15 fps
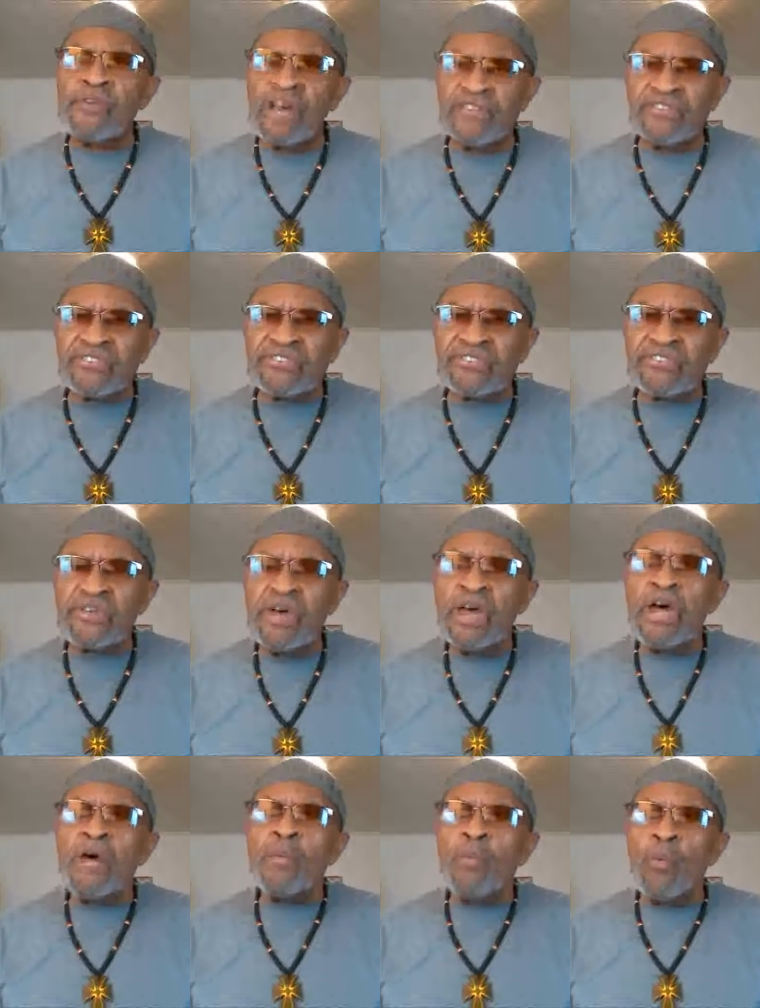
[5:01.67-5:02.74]
us.
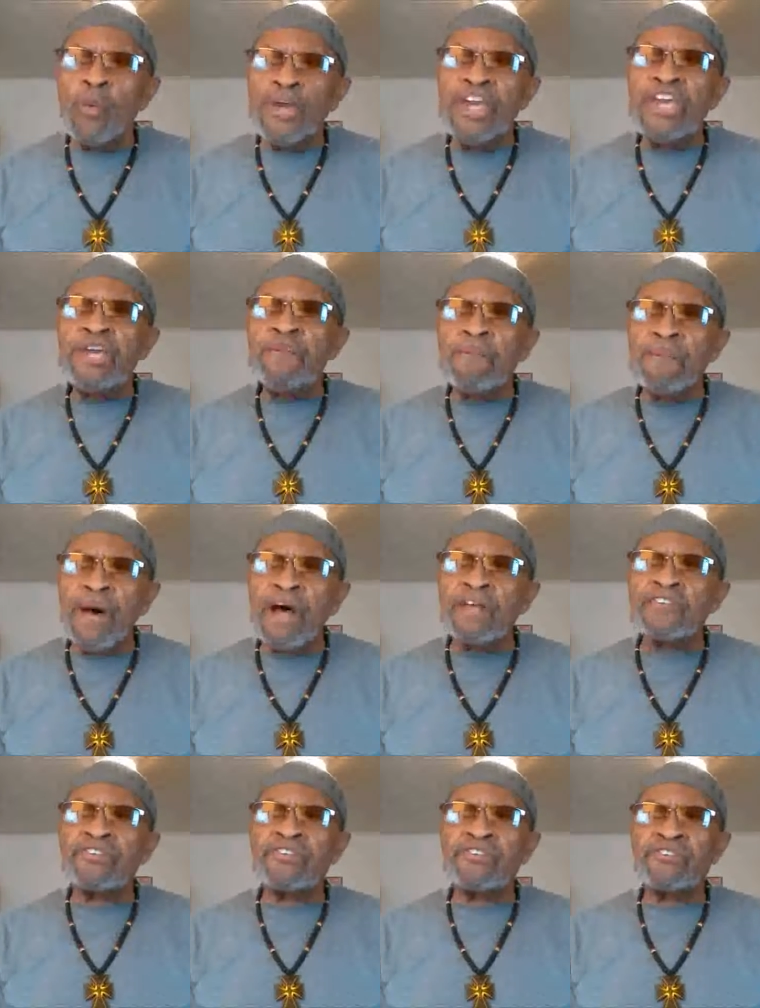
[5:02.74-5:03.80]
We
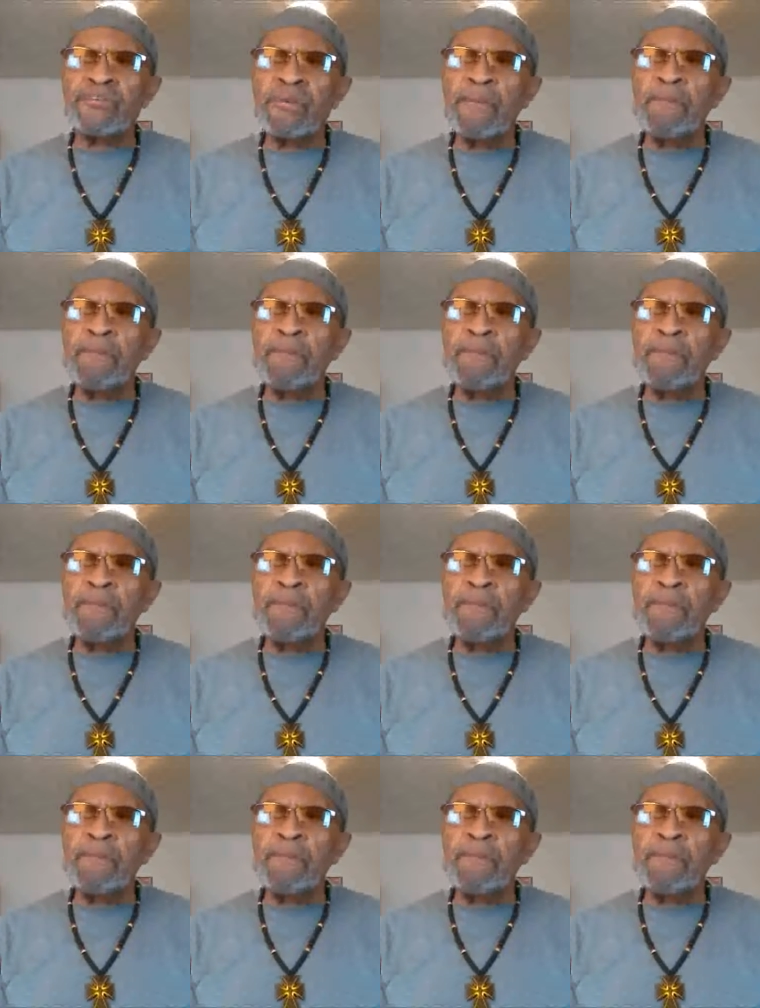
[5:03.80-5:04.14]
must